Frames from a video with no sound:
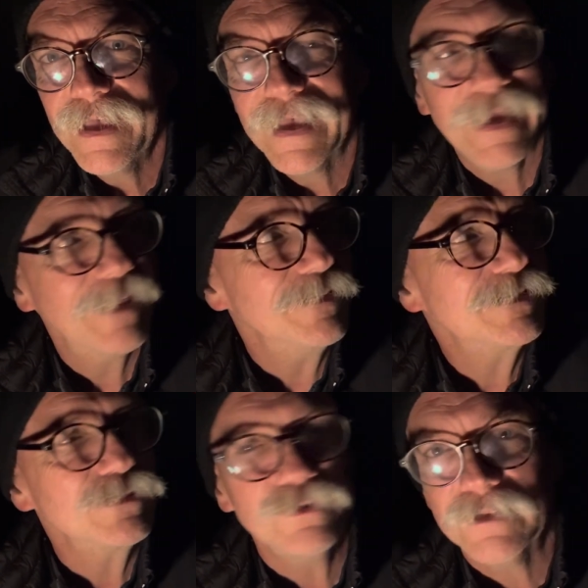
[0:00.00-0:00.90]
and
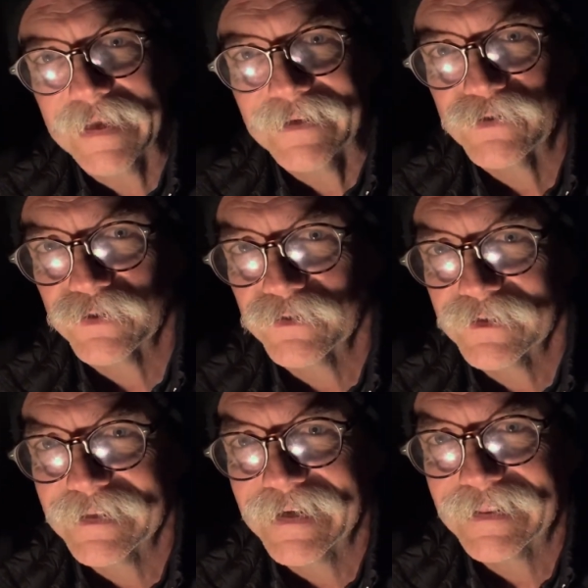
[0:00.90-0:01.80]
this little lantern
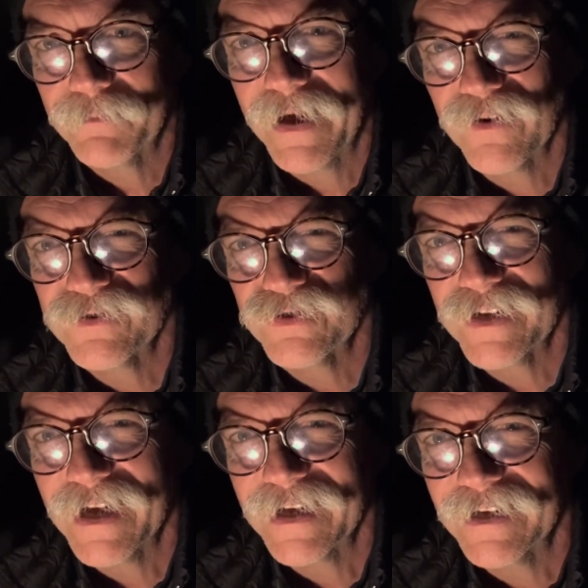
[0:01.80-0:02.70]
that the batteries are
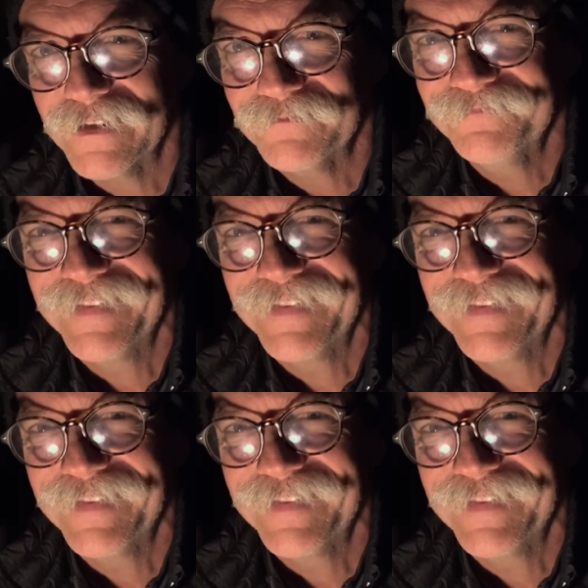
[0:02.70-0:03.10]
dying on,